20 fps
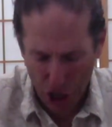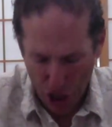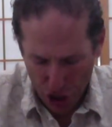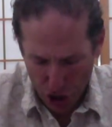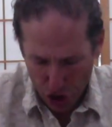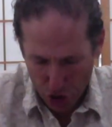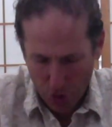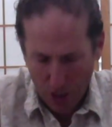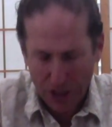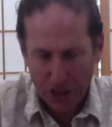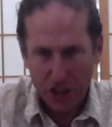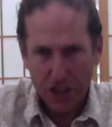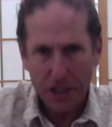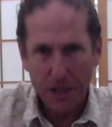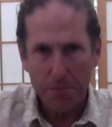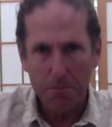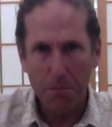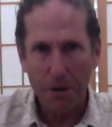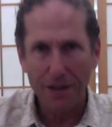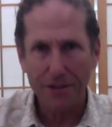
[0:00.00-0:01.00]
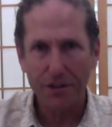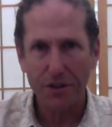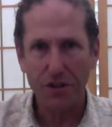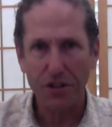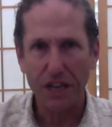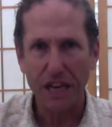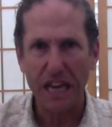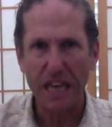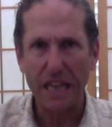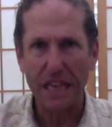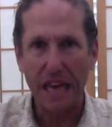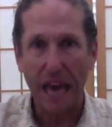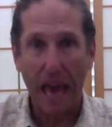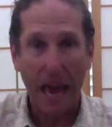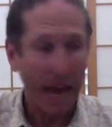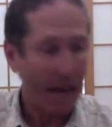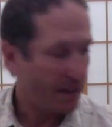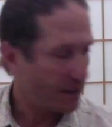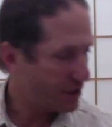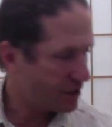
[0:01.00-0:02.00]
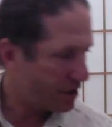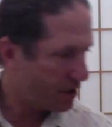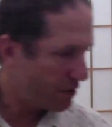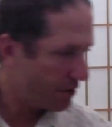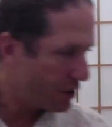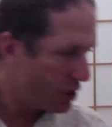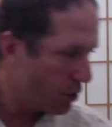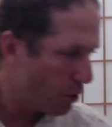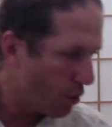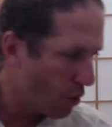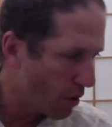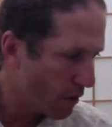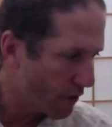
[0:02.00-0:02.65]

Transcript: stretches the muscles in the anterior or